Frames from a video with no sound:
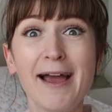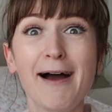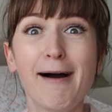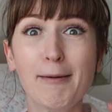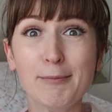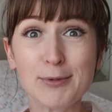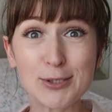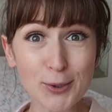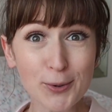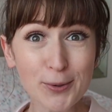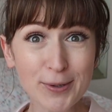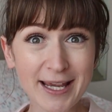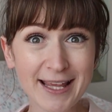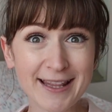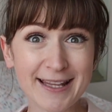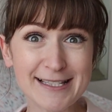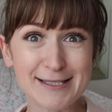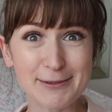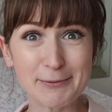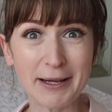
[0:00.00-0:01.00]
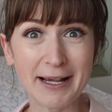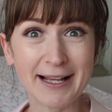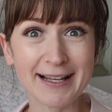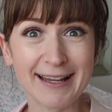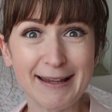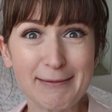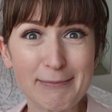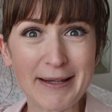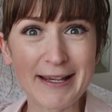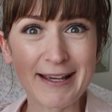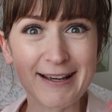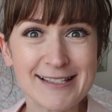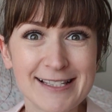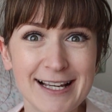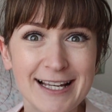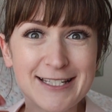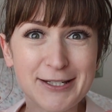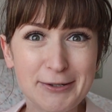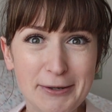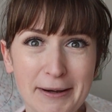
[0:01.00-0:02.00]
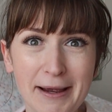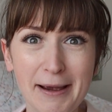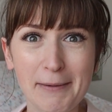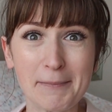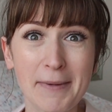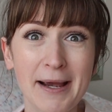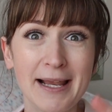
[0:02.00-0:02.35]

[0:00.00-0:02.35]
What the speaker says: I'm talking this quickly because I do it at